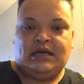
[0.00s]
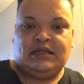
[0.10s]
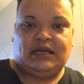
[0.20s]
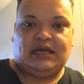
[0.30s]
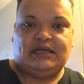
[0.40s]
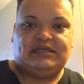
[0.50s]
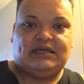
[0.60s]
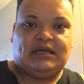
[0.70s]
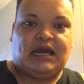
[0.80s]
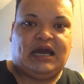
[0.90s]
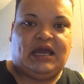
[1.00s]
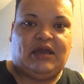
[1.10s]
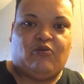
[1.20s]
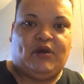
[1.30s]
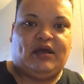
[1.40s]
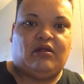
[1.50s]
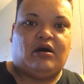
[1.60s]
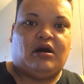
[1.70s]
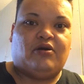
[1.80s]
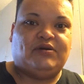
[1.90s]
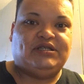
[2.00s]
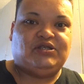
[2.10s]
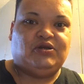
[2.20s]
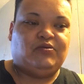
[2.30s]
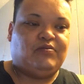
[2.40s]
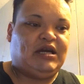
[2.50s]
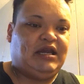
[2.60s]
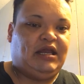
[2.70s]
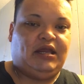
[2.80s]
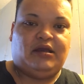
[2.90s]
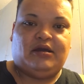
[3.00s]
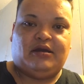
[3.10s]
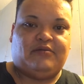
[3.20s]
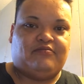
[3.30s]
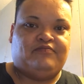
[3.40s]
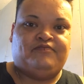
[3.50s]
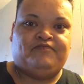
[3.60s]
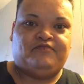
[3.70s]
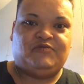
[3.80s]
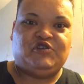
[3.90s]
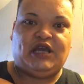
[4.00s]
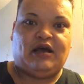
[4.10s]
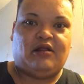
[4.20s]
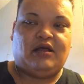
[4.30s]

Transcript: Like I said, I will always do my um, gel.